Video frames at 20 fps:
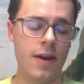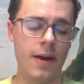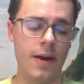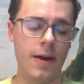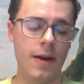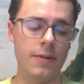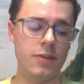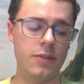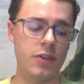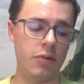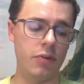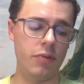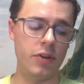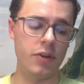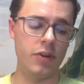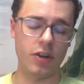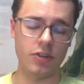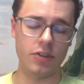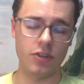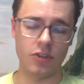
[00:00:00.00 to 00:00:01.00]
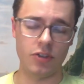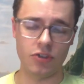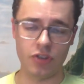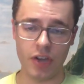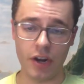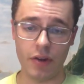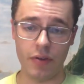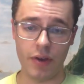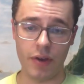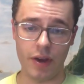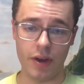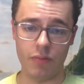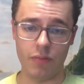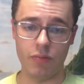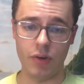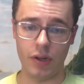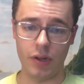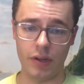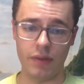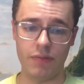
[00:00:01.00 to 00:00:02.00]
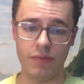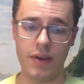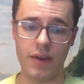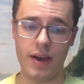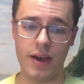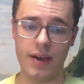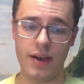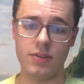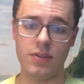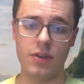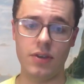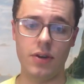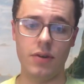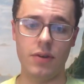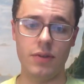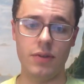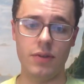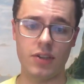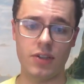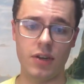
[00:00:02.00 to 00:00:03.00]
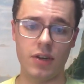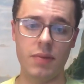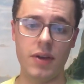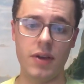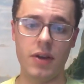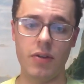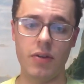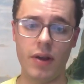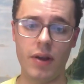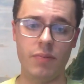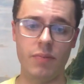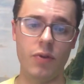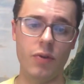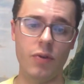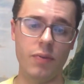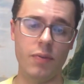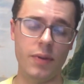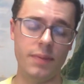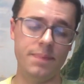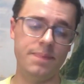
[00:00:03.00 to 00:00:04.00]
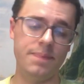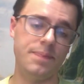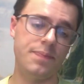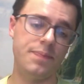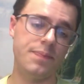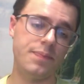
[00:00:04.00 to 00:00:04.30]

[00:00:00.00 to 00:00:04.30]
It's going to recharge the generator really fast, so that's going to be a great improvement.